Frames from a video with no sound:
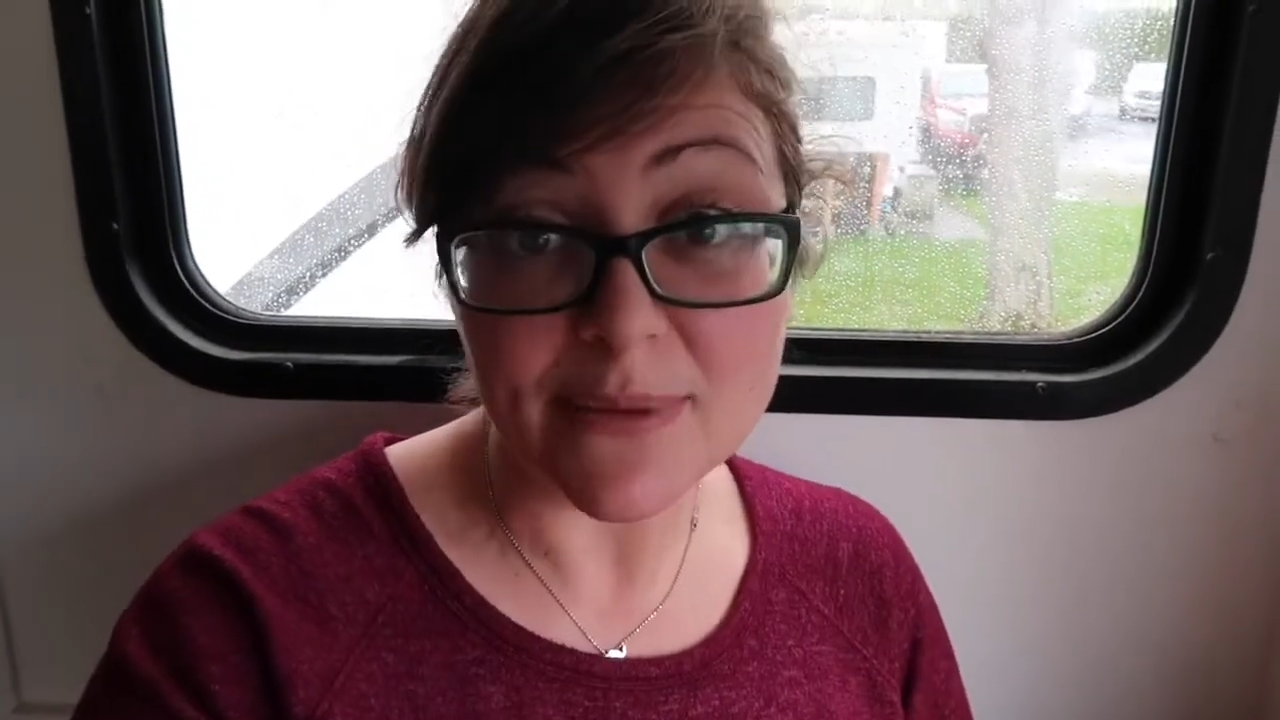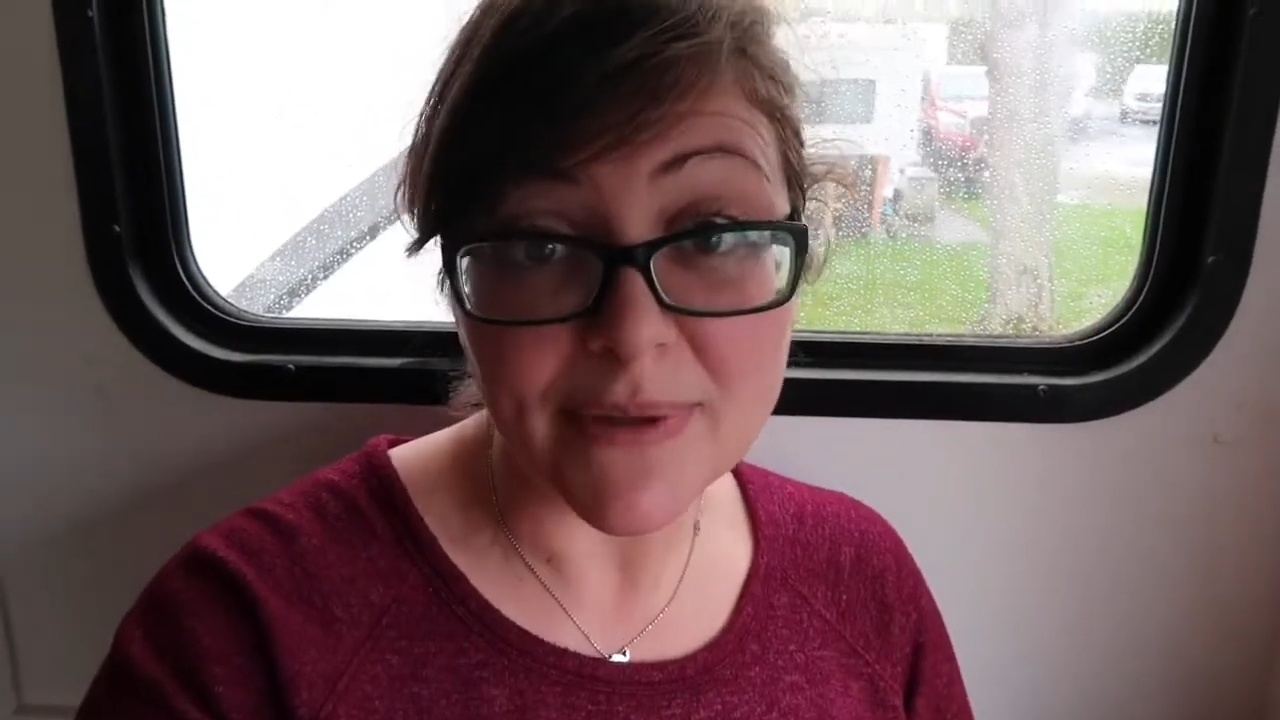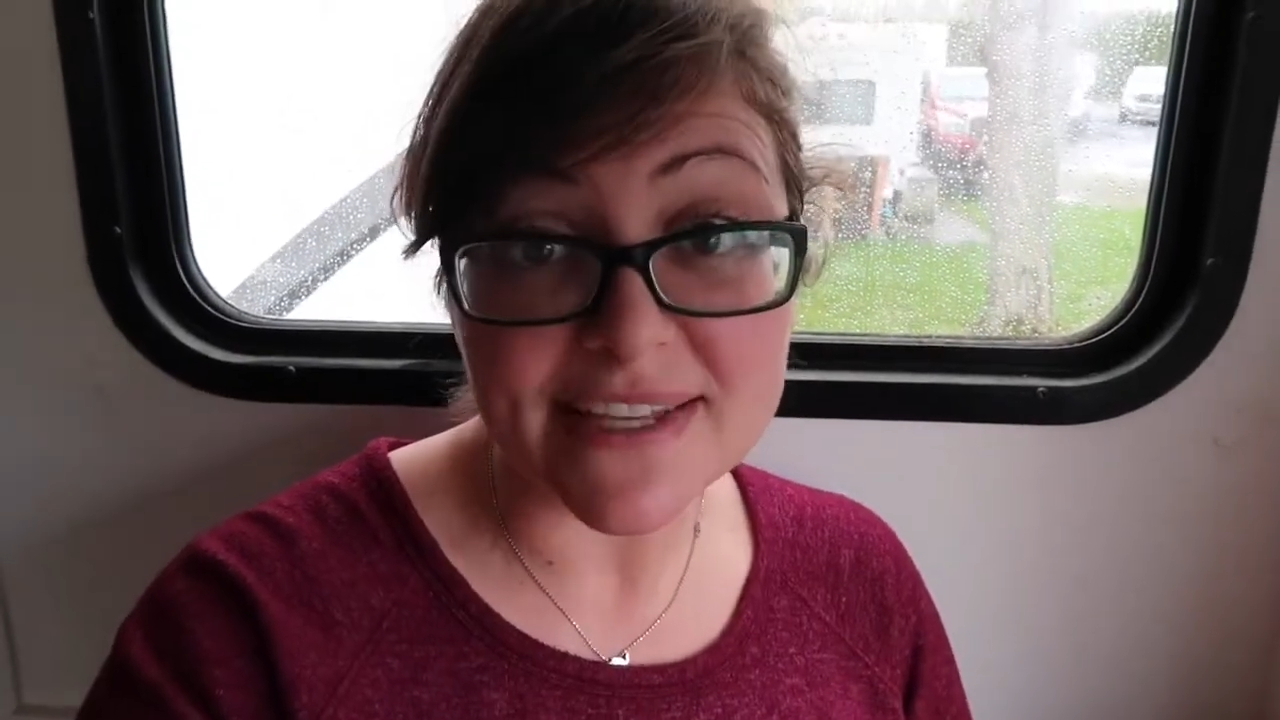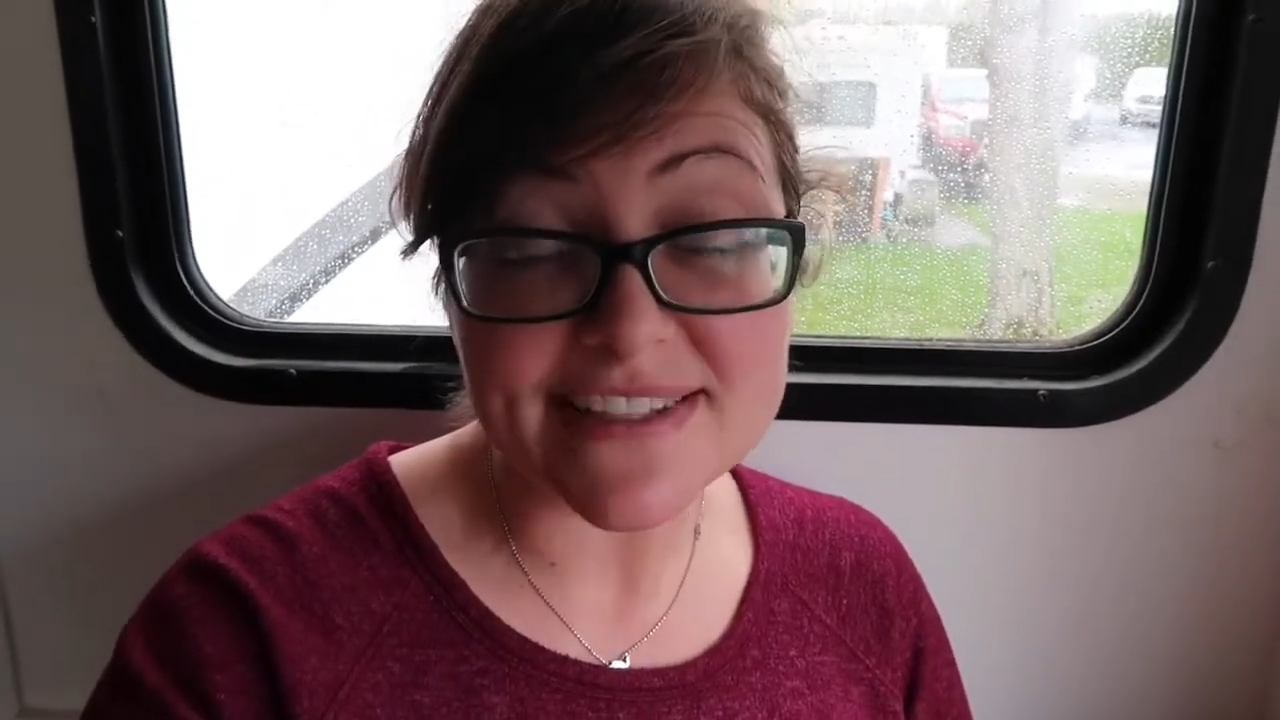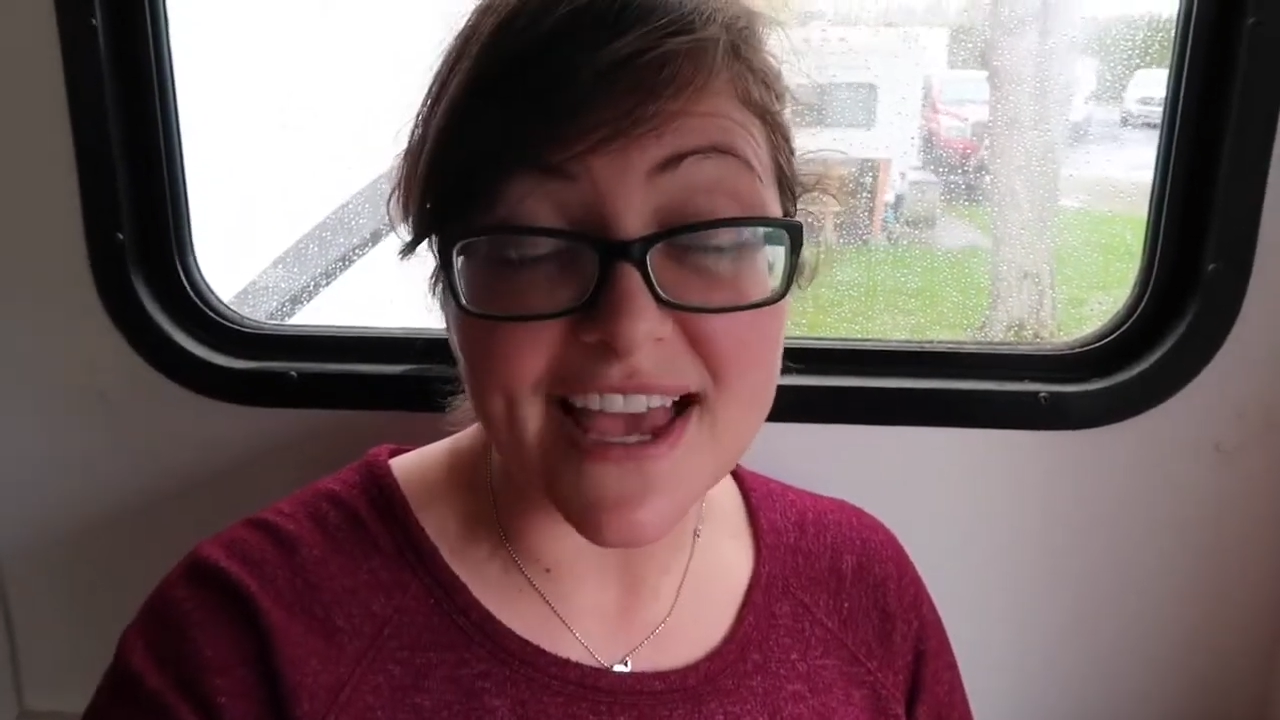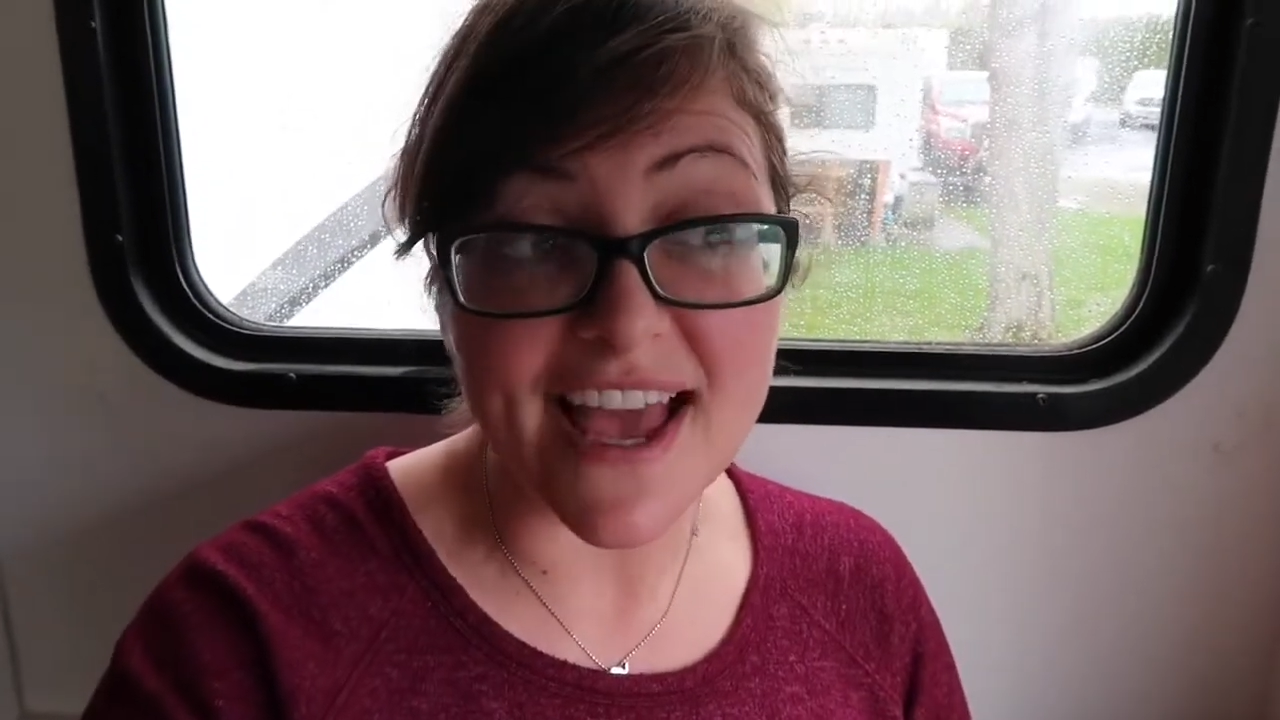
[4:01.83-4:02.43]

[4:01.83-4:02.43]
it makes